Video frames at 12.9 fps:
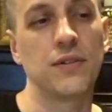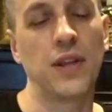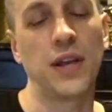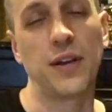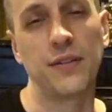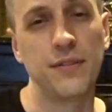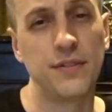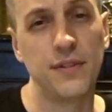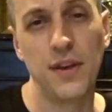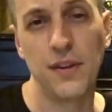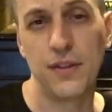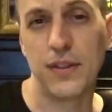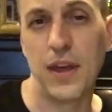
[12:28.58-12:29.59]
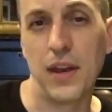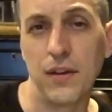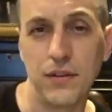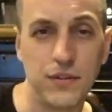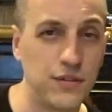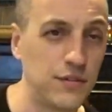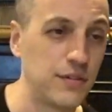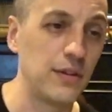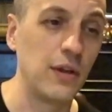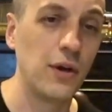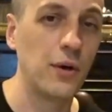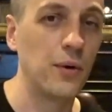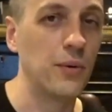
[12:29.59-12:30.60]
like a Sith that a
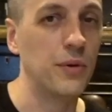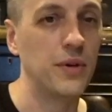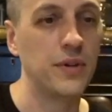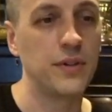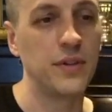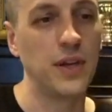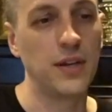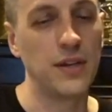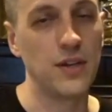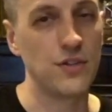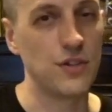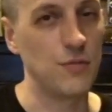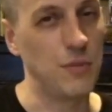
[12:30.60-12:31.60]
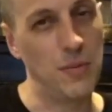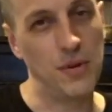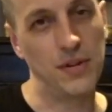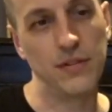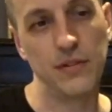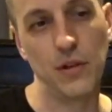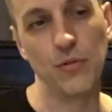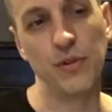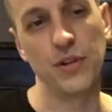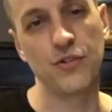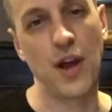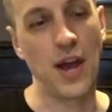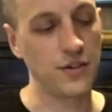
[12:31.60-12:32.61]
slow ignition, maybe a slow
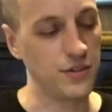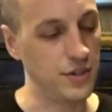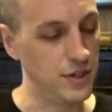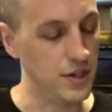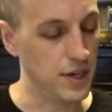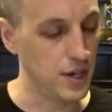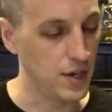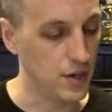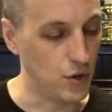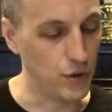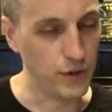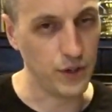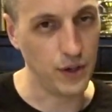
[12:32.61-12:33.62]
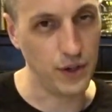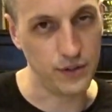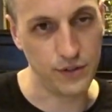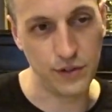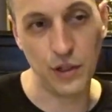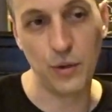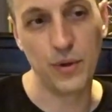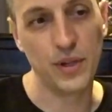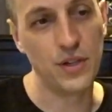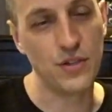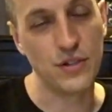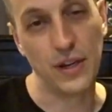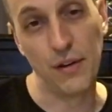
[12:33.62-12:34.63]
retraction, or a slow
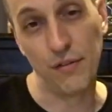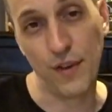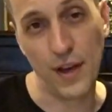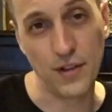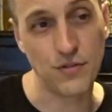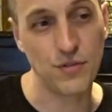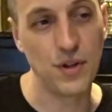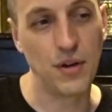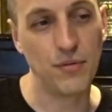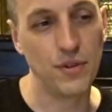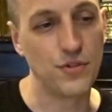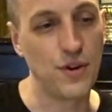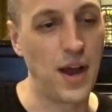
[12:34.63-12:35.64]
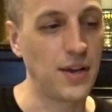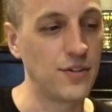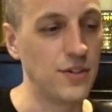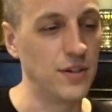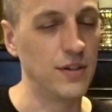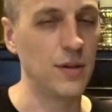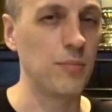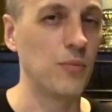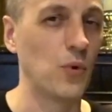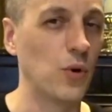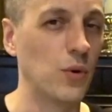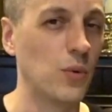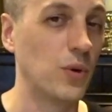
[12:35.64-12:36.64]
ignition and a fast uh, retraction,
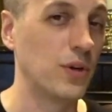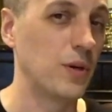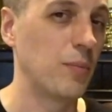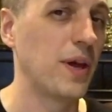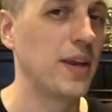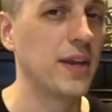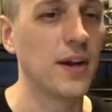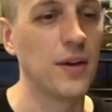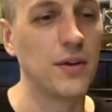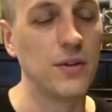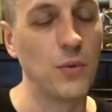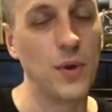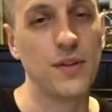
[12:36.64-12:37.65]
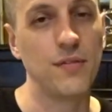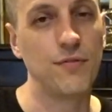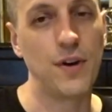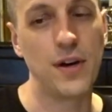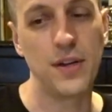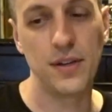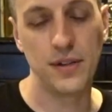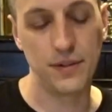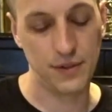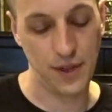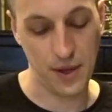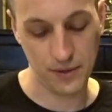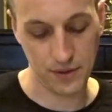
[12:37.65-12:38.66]
or, or depending on the way the font
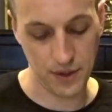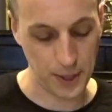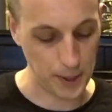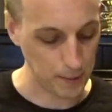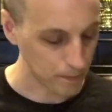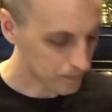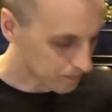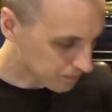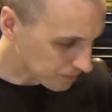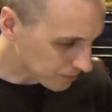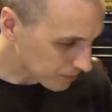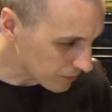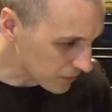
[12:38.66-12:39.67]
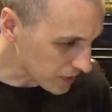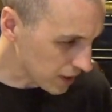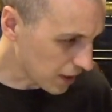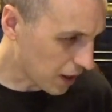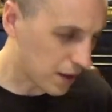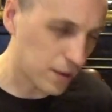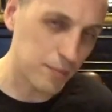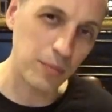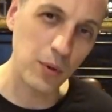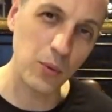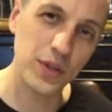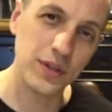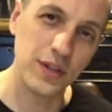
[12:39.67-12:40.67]
sounds like. Um,
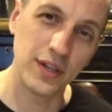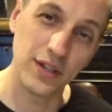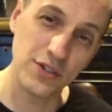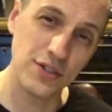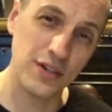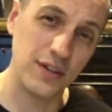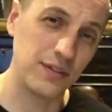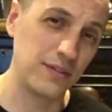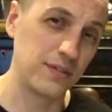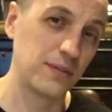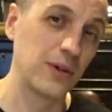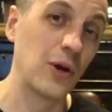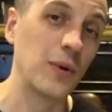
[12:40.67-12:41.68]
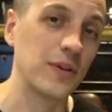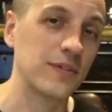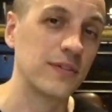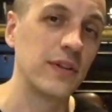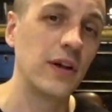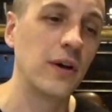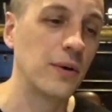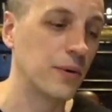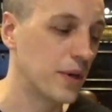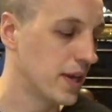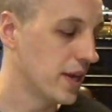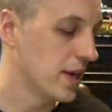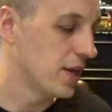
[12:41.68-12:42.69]
but when the ignition is going slow,
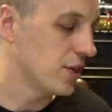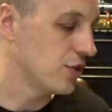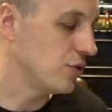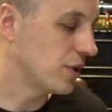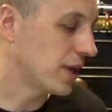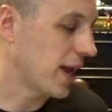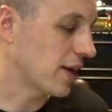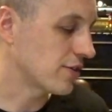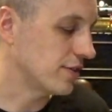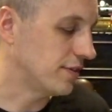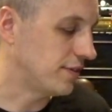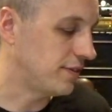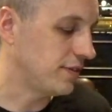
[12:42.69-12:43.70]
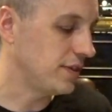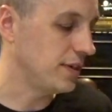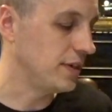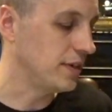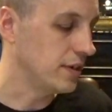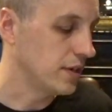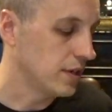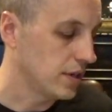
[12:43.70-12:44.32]
you can actually see